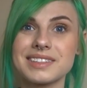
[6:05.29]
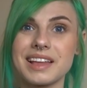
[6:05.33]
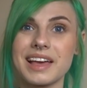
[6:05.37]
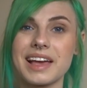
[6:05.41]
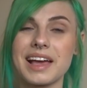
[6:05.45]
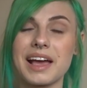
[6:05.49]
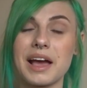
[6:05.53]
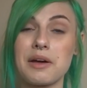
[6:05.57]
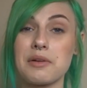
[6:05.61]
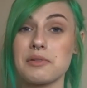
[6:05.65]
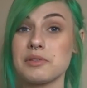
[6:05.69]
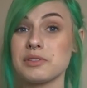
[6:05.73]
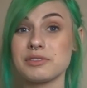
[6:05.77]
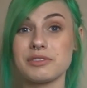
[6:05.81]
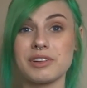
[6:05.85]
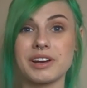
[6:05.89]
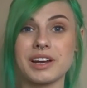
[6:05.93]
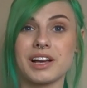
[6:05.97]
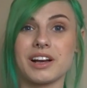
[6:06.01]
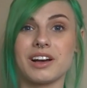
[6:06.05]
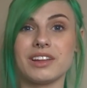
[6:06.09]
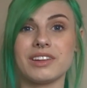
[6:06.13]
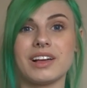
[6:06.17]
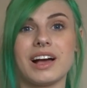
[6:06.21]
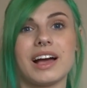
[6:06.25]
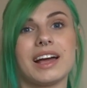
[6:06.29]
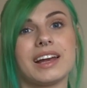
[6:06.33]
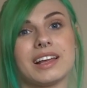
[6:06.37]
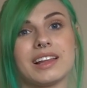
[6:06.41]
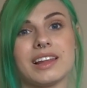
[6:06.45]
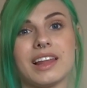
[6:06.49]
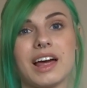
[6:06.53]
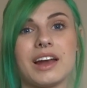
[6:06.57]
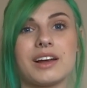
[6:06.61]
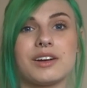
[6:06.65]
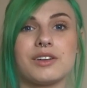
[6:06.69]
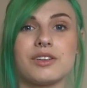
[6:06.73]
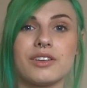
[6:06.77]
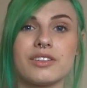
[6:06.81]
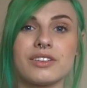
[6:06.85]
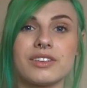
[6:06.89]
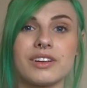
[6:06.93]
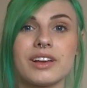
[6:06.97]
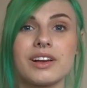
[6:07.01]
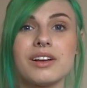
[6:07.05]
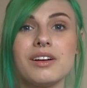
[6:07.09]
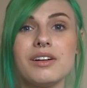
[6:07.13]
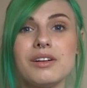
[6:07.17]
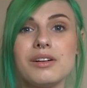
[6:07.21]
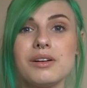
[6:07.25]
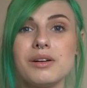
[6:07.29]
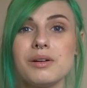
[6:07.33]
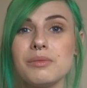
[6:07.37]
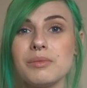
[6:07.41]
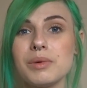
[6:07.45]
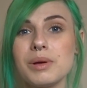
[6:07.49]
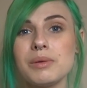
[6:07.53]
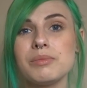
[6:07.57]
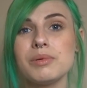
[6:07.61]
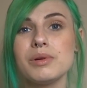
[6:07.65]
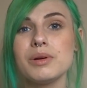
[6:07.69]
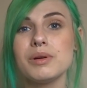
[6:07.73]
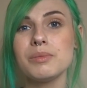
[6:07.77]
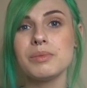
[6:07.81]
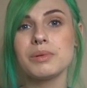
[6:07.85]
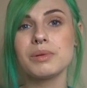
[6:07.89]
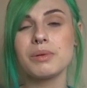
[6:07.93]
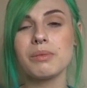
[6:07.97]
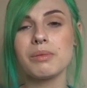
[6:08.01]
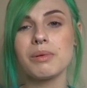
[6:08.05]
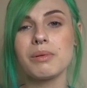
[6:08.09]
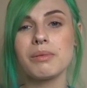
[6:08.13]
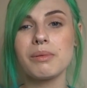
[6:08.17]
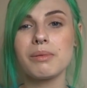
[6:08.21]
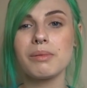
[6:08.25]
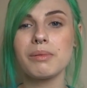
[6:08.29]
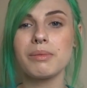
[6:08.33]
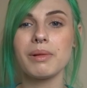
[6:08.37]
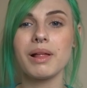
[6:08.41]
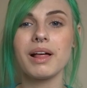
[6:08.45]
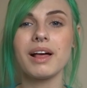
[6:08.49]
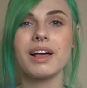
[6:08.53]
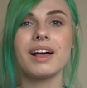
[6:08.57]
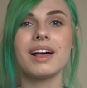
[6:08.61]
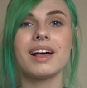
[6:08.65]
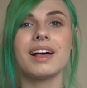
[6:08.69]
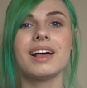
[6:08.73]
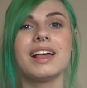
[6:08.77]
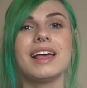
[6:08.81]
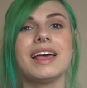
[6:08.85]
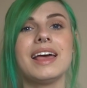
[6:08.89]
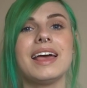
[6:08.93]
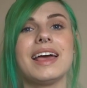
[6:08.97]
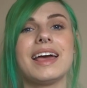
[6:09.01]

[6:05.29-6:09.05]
Like I was reading online and a lot of girls are like, oh, my boobs, blah, blah, blah, blah.